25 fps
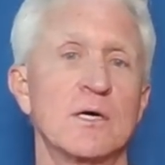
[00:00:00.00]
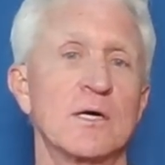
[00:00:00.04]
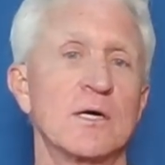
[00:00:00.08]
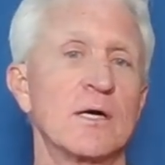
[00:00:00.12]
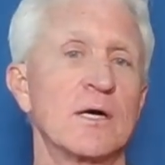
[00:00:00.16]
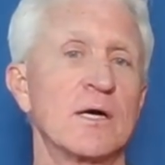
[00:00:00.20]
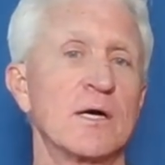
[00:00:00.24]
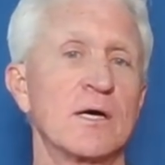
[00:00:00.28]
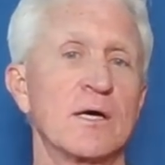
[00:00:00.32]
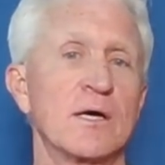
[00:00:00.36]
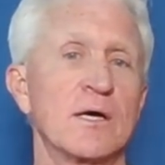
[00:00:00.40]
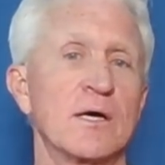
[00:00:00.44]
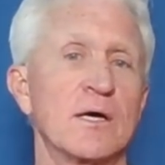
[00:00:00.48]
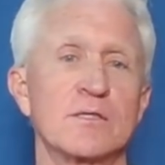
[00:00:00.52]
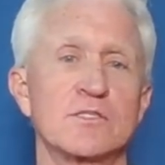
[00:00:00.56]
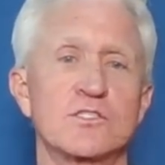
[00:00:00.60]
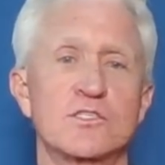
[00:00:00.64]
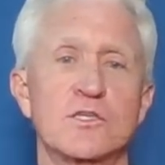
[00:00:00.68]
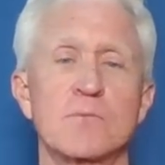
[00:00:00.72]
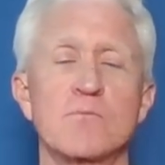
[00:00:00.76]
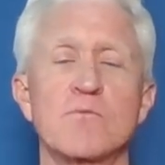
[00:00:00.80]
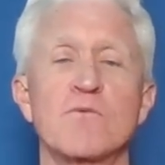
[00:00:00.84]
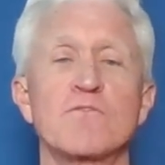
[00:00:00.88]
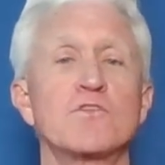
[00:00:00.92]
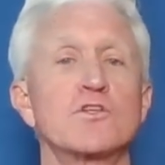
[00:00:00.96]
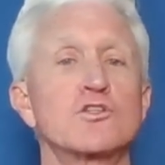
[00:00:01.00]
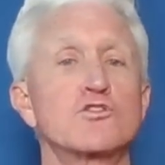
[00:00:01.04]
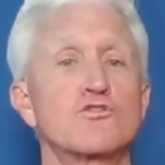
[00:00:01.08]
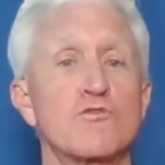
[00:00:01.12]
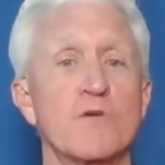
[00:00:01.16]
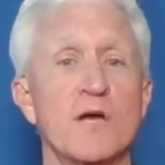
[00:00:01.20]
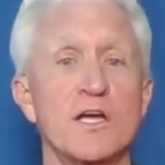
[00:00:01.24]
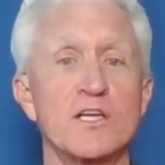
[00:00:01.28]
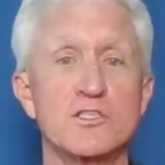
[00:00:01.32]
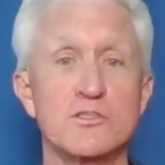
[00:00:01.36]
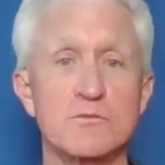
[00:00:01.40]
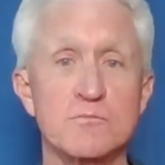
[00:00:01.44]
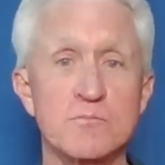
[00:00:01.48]
uh, uh some of the
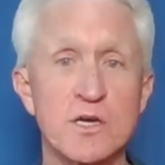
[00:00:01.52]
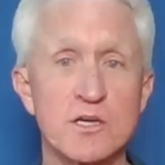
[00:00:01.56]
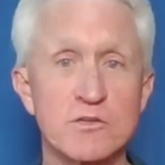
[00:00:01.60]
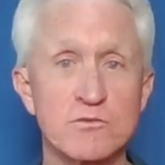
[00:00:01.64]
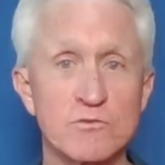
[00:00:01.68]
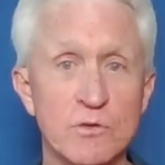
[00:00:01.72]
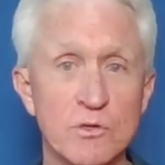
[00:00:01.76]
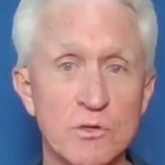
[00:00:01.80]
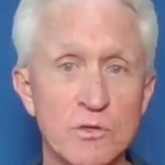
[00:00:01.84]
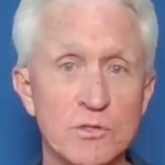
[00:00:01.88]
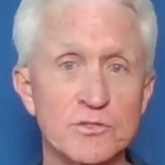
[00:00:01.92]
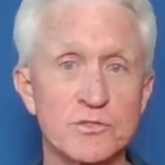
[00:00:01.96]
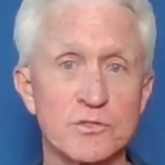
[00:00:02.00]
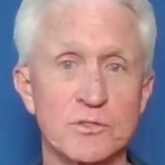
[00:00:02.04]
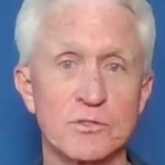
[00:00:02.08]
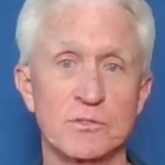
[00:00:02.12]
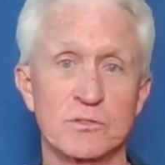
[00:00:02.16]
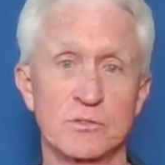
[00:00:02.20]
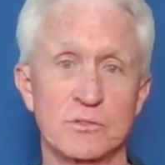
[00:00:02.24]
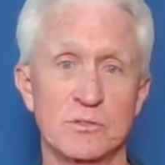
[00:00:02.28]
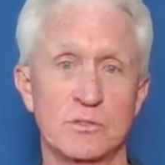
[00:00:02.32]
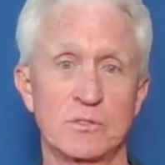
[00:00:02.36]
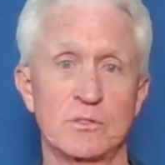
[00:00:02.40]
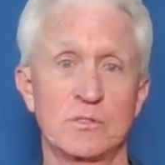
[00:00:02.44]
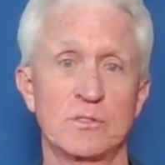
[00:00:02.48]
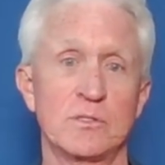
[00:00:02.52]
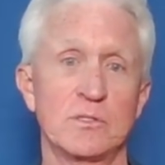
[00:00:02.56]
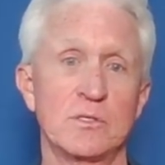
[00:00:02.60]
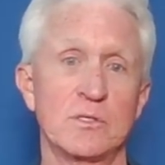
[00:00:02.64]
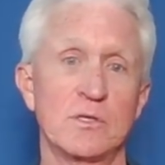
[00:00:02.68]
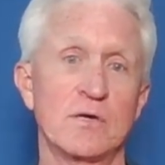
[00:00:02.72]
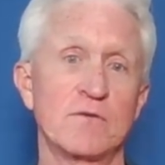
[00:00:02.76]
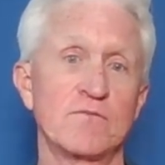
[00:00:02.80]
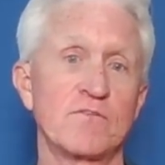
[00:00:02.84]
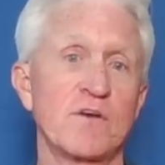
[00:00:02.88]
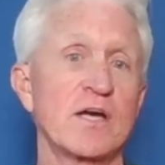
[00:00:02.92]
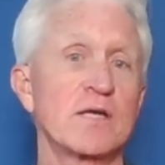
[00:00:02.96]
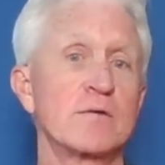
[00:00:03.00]
trace minerals,
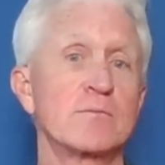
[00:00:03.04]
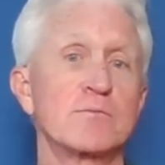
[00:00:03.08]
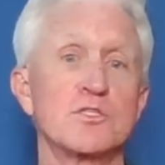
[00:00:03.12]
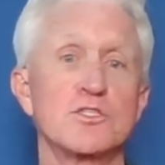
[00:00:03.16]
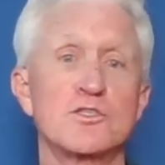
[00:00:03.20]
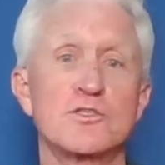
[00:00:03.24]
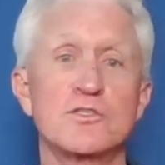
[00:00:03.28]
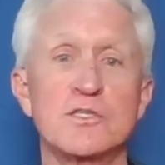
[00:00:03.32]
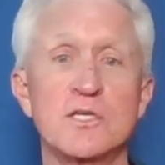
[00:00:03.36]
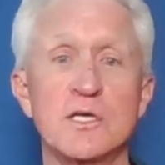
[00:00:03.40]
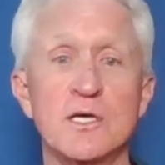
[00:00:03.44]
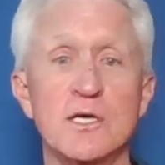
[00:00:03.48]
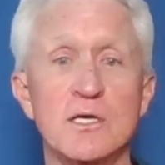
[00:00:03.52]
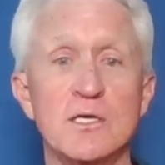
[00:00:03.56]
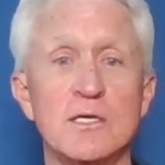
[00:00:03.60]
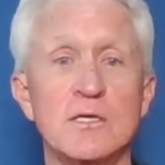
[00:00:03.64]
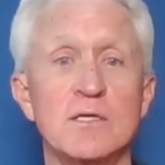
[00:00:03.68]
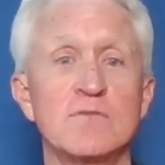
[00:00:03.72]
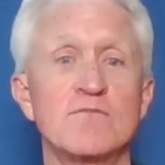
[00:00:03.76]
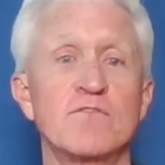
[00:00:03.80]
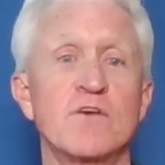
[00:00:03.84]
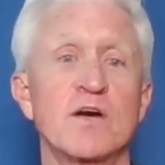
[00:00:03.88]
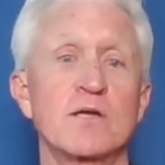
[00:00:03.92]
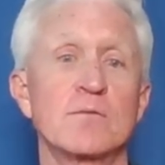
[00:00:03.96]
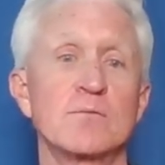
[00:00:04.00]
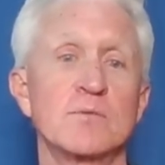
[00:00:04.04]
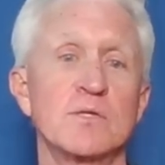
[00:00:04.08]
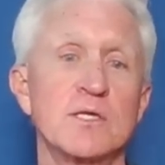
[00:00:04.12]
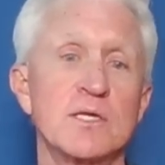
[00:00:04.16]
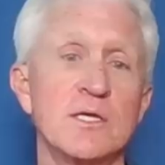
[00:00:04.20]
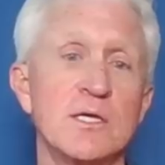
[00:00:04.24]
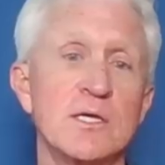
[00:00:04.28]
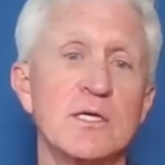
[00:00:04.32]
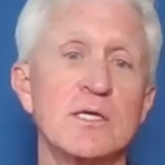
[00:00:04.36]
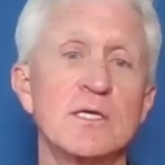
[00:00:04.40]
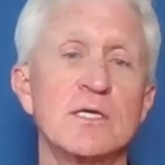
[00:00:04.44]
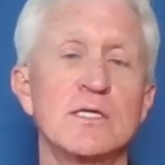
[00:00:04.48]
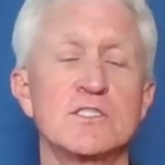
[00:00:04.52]
uh, vitamin C,
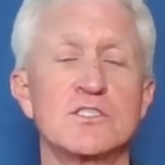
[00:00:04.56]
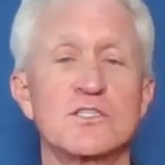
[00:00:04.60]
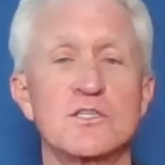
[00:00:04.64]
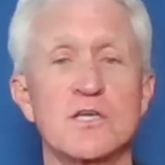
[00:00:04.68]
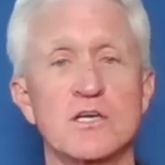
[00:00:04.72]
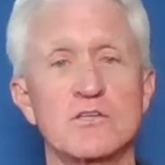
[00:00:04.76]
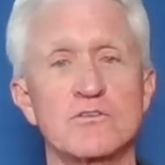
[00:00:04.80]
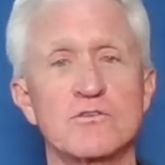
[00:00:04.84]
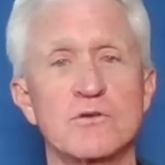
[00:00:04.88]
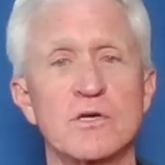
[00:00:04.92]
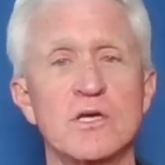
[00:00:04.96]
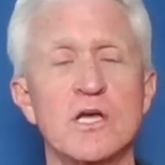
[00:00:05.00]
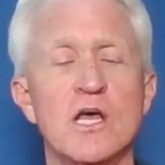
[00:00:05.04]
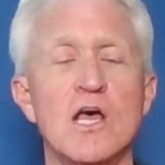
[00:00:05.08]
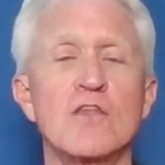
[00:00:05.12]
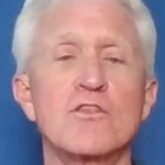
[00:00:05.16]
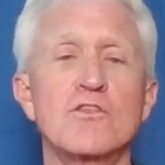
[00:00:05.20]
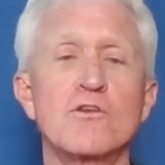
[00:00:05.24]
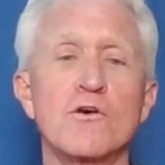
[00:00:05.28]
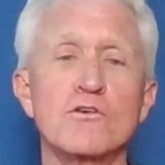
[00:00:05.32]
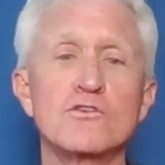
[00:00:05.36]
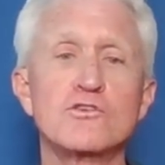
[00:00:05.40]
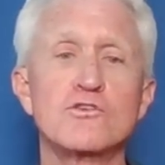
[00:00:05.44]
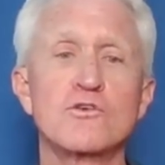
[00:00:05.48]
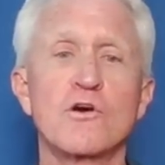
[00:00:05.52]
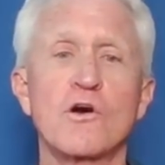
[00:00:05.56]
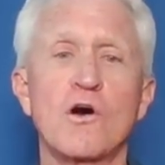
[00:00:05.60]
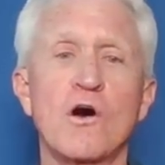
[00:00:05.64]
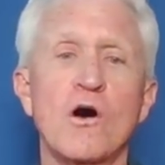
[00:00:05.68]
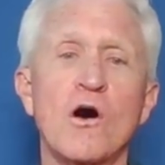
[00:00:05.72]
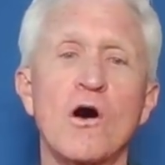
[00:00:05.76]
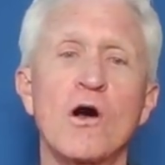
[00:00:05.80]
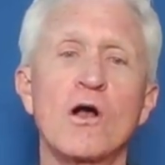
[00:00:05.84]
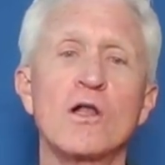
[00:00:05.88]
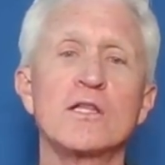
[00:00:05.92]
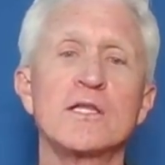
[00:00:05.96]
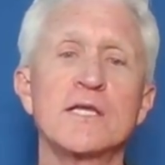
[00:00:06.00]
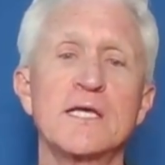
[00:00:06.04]
vitamin E, etc. Those are
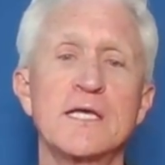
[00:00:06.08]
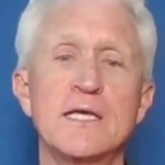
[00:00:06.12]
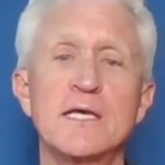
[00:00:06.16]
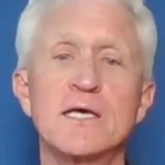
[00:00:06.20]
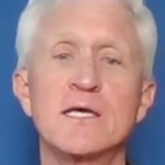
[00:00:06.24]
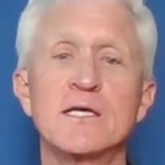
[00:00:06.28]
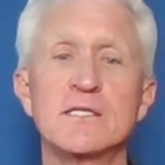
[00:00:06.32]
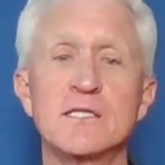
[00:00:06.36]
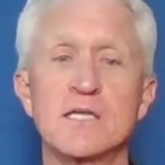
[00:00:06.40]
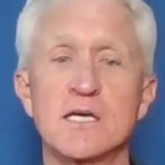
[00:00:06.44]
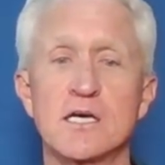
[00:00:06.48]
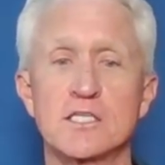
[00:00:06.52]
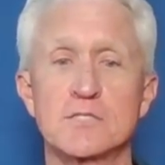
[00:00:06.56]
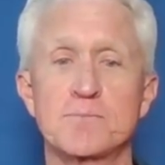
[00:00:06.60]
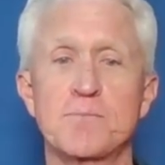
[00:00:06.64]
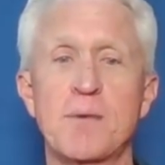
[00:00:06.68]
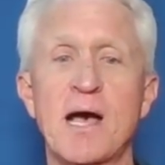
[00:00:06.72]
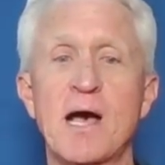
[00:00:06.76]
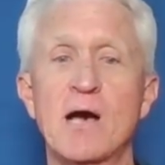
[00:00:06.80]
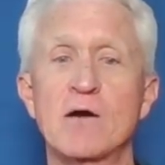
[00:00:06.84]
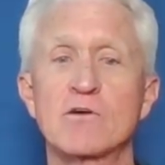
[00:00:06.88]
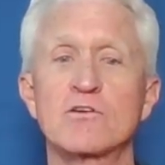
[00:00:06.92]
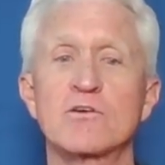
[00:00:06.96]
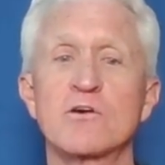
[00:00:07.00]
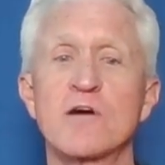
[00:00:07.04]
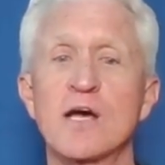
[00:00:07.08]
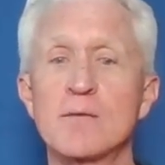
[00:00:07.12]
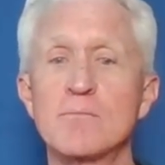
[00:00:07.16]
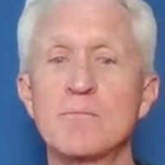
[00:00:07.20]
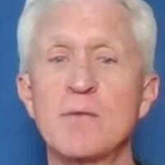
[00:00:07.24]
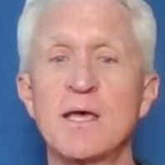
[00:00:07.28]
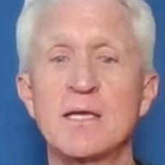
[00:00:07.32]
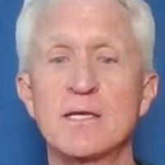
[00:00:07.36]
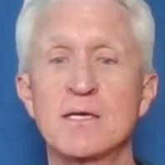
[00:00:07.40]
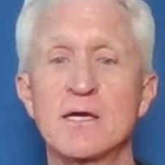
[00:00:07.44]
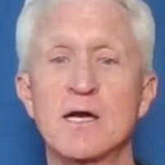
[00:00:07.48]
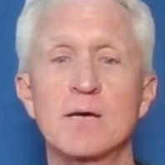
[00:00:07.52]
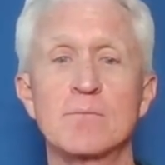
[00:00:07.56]
all in a powder
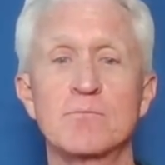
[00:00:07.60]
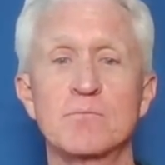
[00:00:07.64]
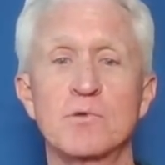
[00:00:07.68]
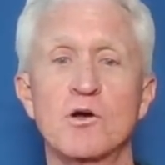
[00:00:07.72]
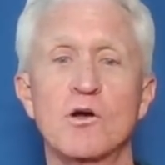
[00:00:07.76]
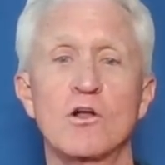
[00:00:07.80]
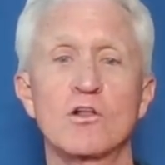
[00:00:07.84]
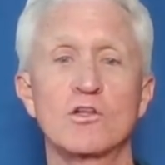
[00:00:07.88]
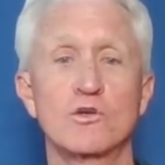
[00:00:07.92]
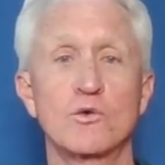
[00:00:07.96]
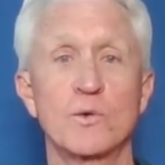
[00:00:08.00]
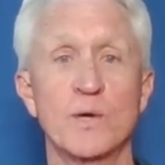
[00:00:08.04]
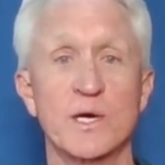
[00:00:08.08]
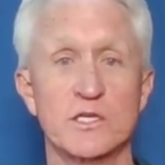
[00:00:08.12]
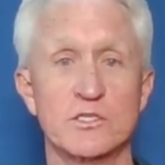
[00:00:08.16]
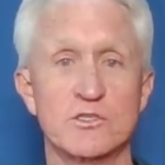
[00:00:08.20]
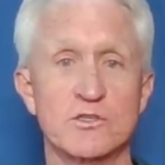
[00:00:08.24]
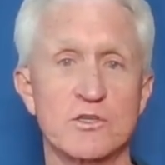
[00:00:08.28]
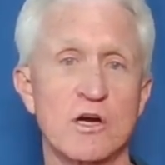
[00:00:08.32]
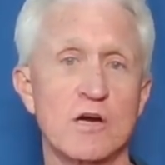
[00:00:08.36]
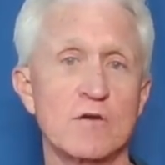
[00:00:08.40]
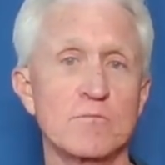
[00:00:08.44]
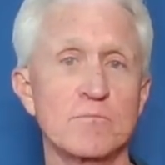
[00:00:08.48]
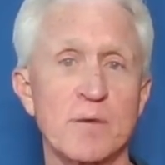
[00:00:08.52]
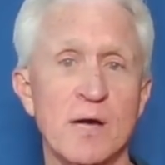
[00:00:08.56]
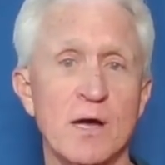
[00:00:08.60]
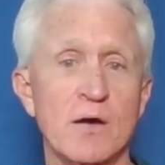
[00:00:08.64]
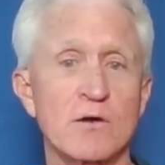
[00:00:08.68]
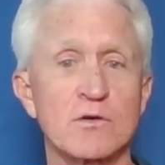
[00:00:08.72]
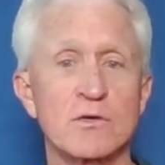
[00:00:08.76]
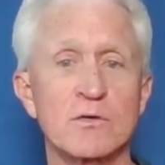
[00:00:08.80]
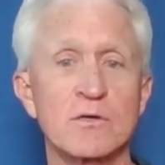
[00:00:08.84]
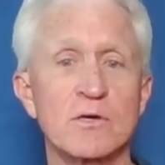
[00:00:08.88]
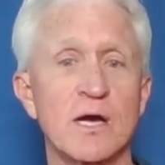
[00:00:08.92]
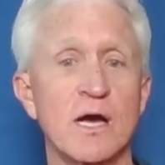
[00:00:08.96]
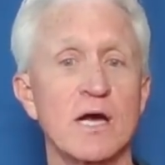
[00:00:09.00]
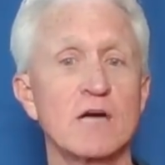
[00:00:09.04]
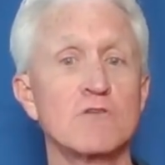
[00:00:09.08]
I made up called Quick Start
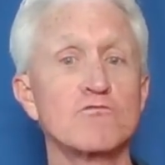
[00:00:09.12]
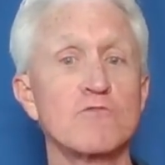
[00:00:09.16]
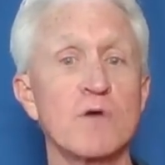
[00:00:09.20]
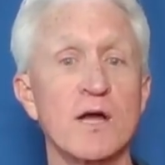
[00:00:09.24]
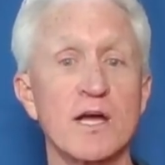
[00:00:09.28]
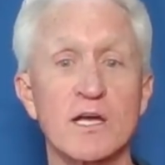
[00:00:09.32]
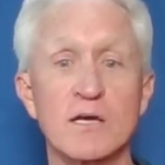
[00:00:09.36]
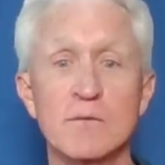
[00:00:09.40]
Powder. I